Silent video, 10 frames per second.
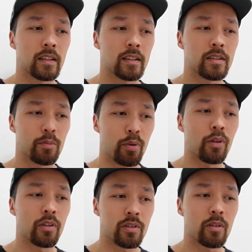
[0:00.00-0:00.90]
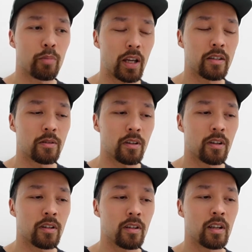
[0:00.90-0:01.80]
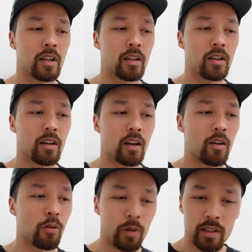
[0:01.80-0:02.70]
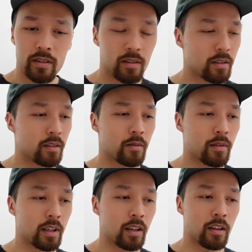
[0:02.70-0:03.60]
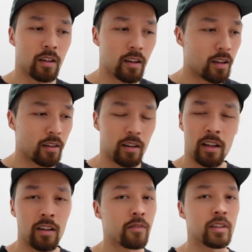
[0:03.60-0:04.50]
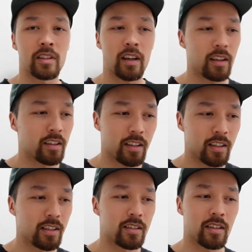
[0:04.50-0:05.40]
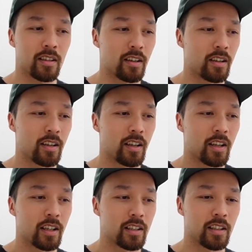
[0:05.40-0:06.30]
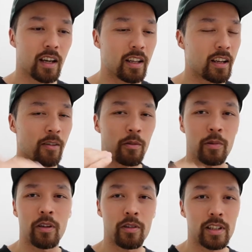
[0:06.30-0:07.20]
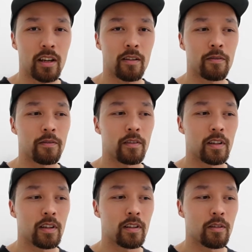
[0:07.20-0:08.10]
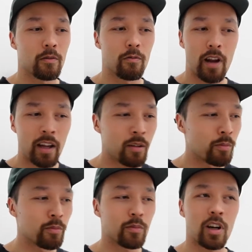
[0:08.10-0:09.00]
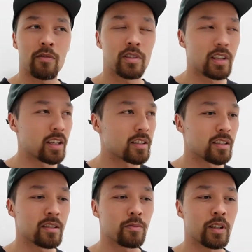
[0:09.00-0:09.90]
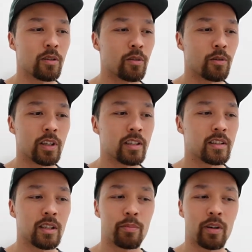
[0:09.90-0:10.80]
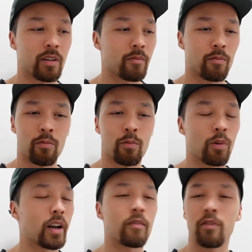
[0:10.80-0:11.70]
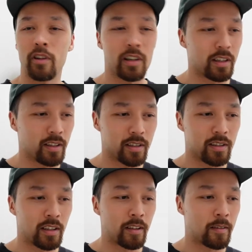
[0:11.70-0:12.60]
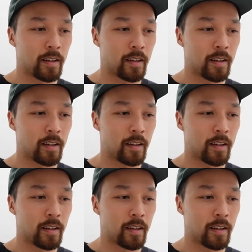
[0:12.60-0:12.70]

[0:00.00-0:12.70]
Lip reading: supporters on Patreon. Always, I love this guy. He's a guy that we always have random conversations. We go in deep on whatever it is, and